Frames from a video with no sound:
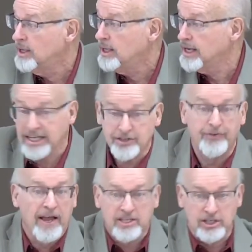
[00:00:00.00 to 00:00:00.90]
Let's
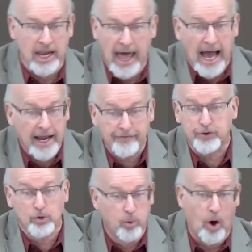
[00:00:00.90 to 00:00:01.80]
face life
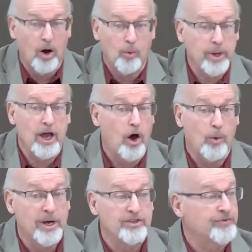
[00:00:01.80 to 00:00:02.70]
through what we
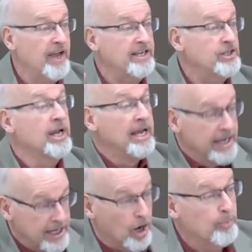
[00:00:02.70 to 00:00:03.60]
always faced in
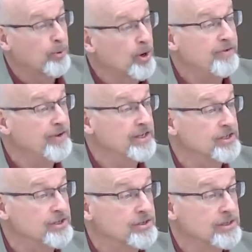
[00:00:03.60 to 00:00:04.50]
our previous